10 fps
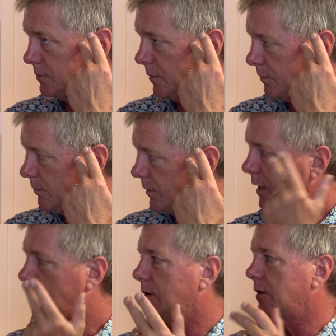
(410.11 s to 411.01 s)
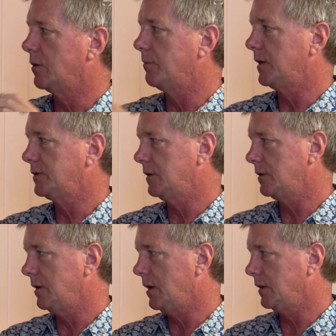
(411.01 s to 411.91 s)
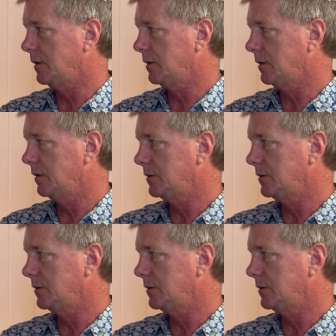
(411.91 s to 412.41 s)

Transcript: what I call neuromuscular lock. Yeah.